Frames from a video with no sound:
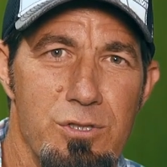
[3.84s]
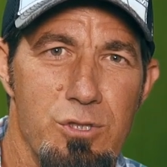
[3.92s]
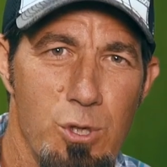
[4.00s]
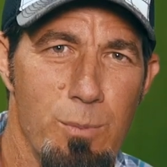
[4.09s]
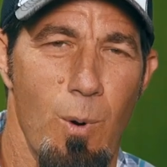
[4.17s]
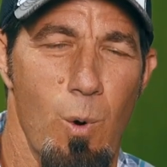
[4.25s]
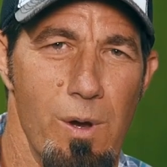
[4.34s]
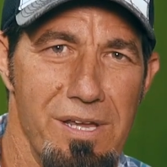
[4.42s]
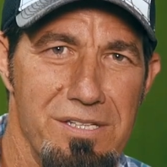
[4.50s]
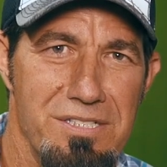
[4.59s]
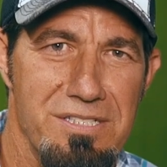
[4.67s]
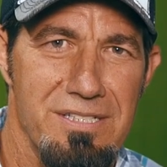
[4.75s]
two
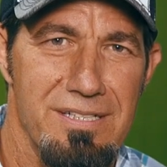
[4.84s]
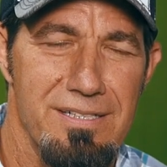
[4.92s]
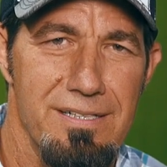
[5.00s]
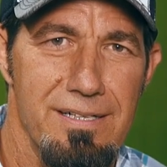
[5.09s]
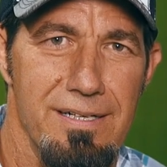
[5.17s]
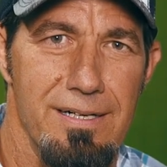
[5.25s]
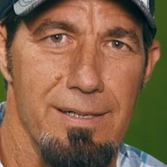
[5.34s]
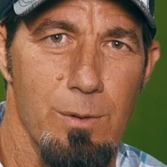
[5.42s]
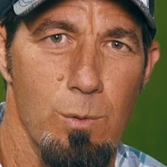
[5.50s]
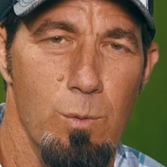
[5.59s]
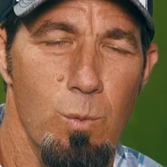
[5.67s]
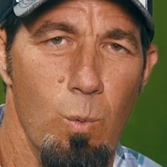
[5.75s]
boys.
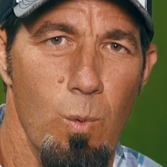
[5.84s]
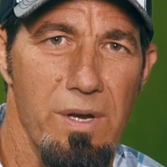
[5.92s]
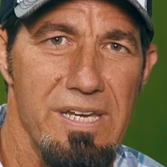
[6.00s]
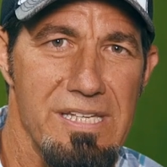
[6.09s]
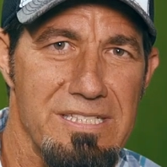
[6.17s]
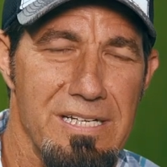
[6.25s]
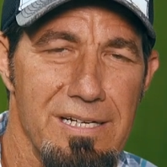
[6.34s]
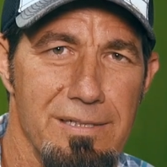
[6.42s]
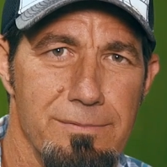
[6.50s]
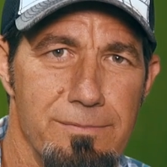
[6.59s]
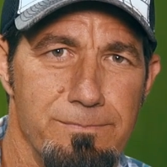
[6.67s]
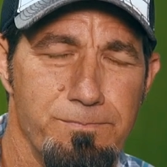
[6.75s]
One is
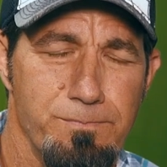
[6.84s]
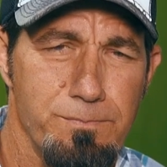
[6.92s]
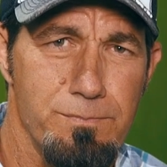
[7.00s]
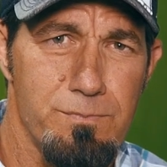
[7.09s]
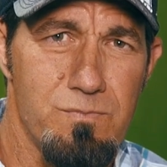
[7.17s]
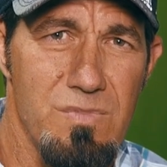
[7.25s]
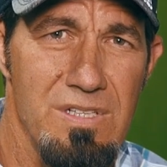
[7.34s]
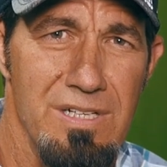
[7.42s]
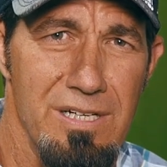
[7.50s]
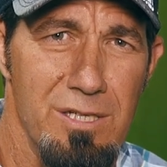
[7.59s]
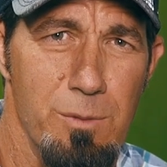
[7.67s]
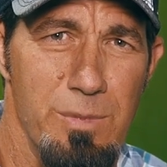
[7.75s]

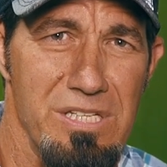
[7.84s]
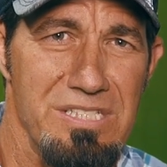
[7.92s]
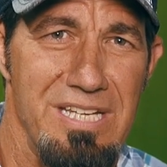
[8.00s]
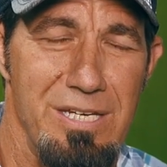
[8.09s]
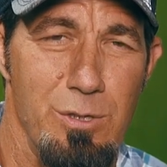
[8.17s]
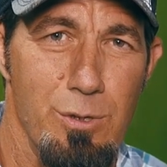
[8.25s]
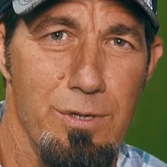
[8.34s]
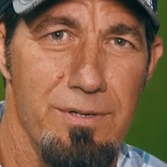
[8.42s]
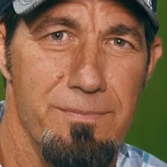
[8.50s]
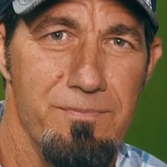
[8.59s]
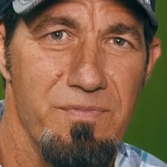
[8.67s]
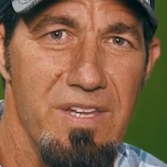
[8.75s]
going to be a senior
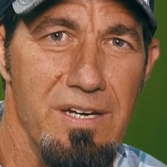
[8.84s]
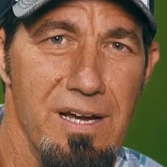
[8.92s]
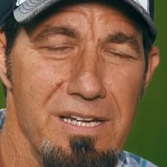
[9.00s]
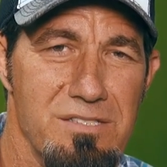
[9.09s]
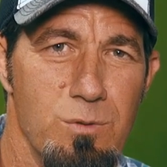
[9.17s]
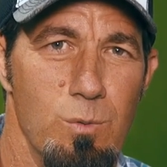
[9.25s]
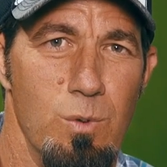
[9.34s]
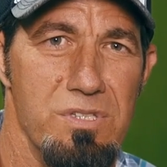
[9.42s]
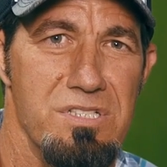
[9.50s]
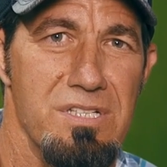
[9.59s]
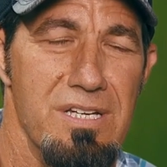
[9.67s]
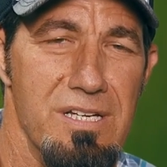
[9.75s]
in high school,
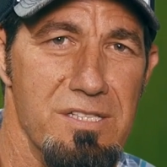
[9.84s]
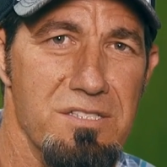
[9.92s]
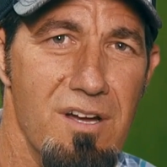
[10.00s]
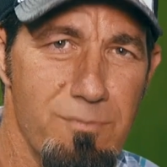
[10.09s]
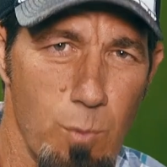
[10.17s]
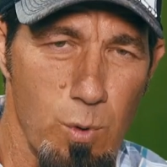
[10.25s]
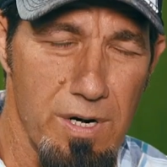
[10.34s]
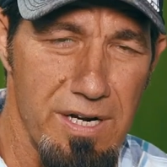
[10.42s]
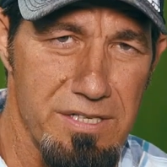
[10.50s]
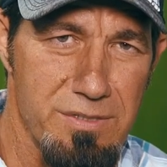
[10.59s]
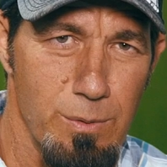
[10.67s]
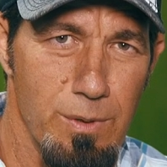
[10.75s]
one's a sophomore in
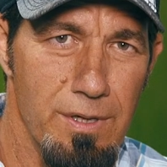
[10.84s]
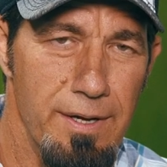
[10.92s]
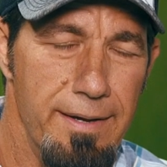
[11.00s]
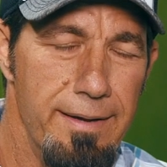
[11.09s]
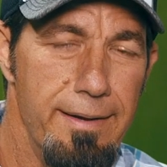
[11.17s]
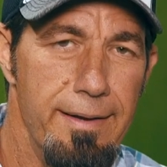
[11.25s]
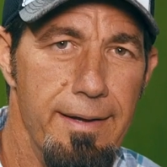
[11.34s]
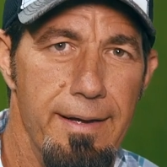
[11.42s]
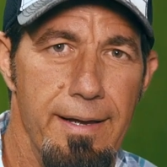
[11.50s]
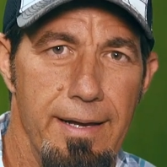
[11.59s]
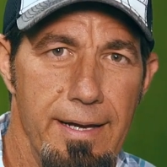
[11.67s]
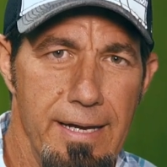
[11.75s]
high school.
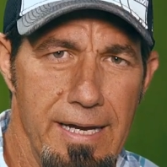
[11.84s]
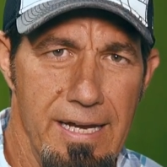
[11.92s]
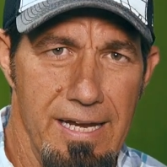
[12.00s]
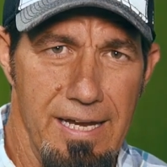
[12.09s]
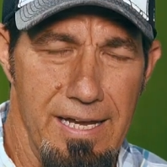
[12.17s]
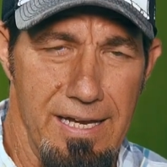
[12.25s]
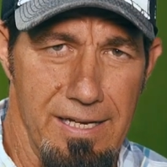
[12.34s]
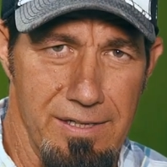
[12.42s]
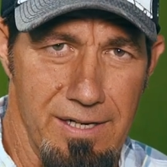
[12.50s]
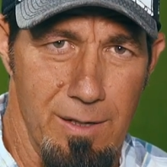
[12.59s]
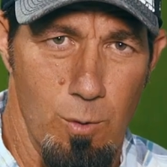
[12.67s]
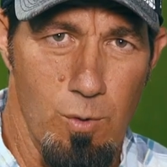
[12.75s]

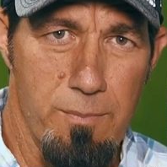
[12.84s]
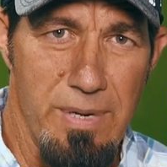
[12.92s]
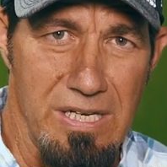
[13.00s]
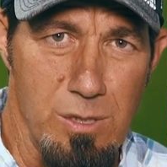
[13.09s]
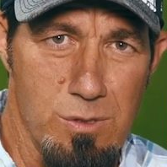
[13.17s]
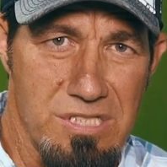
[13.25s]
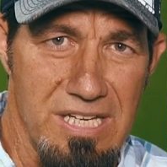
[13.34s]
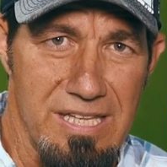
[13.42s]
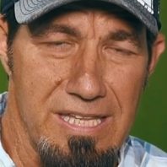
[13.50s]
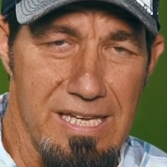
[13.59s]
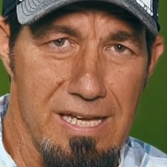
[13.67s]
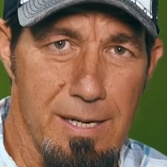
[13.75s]
And we've been
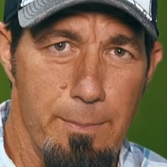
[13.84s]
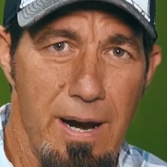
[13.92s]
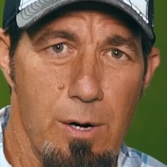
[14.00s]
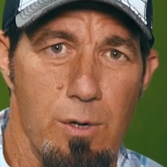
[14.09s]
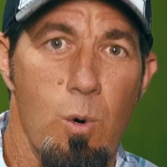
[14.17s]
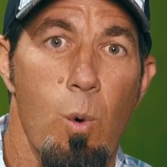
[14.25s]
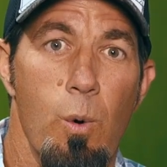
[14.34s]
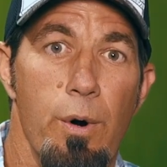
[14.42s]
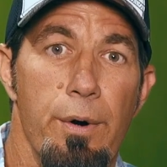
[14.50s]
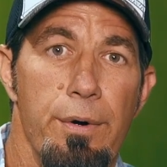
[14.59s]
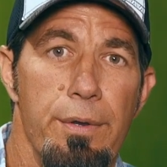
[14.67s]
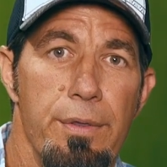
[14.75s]
using the
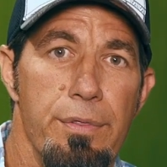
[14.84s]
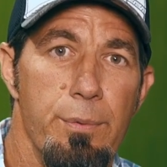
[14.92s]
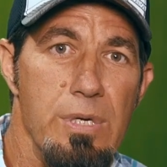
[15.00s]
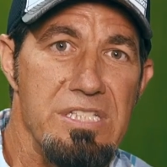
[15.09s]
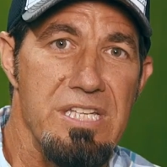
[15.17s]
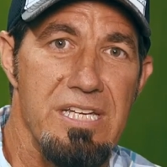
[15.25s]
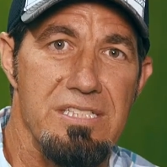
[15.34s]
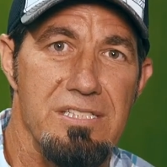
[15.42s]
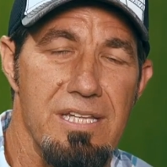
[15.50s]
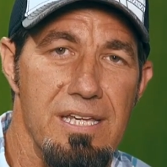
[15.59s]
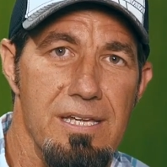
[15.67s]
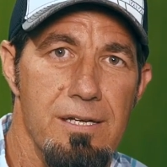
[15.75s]
PowerCore
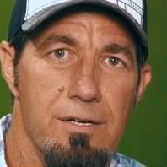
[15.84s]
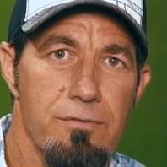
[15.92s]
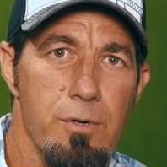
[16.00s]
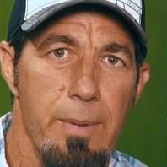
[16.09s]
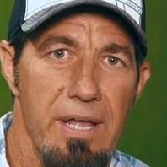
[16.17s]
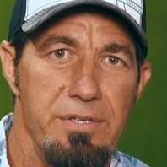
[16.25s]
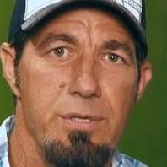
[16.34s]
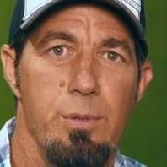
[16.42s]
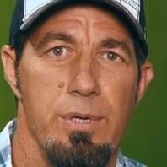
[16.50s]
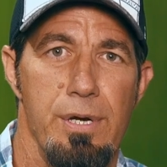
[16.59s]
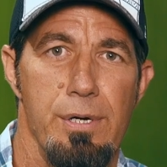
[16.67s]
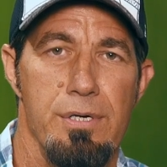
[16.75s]
360 for about 2
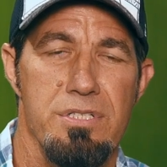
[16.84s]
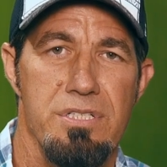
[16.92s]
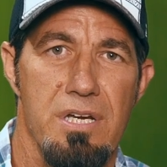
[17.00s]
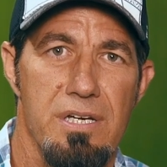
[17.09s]
years